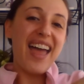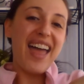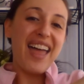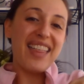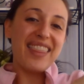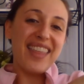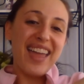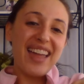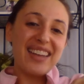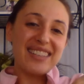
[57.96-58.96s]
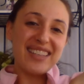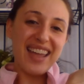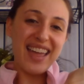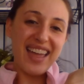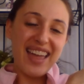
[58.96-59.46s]
and they
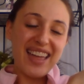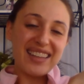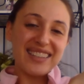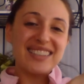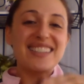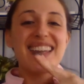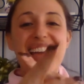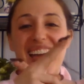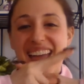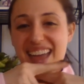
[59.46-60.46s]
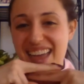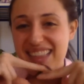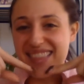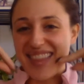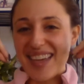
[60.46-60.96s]
danced.
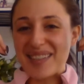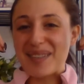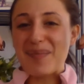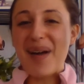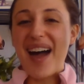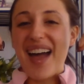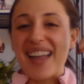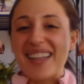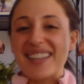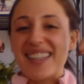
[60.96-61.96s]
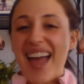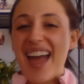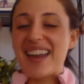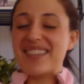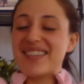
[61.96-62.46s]
And they smiled
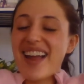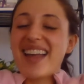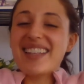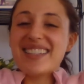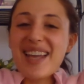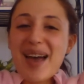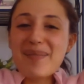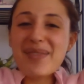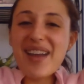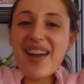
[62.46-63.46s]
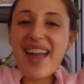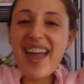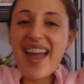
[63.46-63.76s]
and raised up their